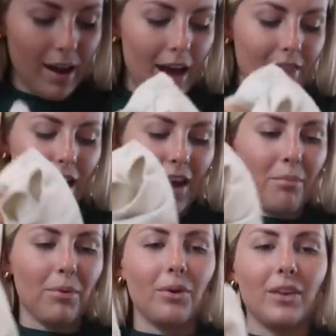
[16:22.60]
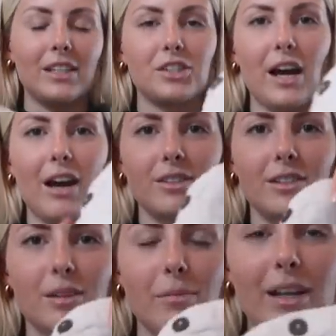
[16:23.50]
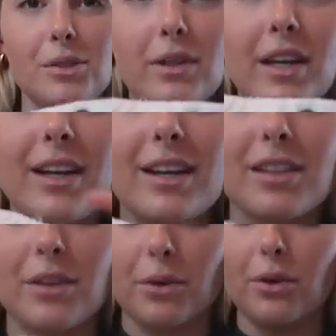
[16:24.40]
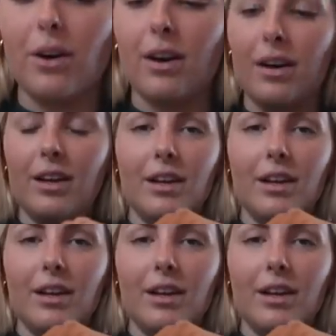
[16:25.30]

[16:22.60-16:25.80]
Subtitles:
and then I brought these trousers to match with it because I thought